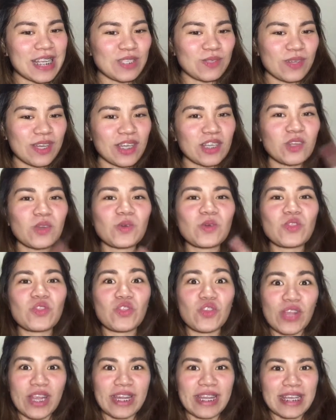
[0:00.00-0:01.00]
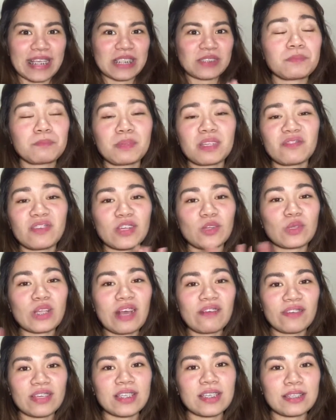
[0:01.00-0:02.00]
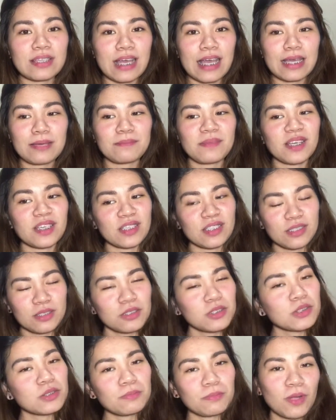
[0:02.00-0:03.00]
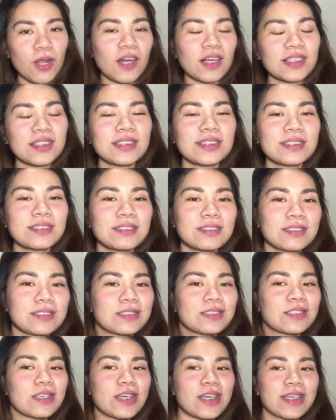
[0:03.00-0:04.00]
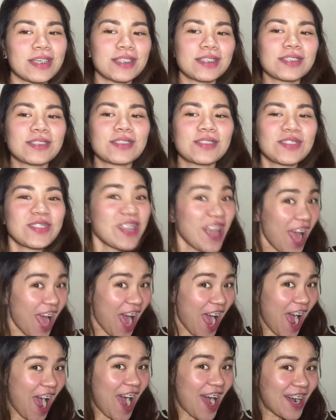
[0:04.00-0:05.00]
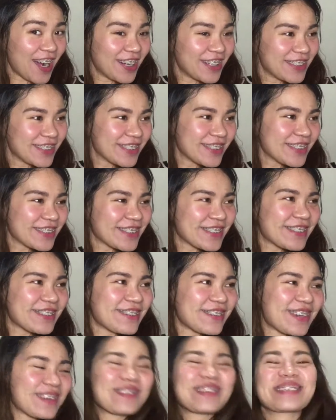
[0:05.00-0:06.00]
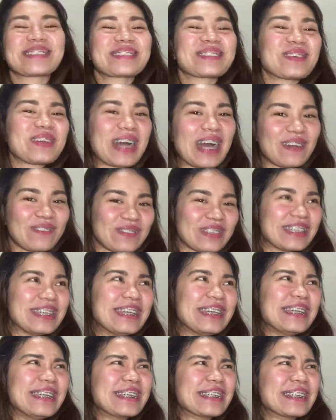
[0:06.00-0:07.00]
that's why I go threading. But if I don't have any time, I pluck. And yeah, why am I so happy?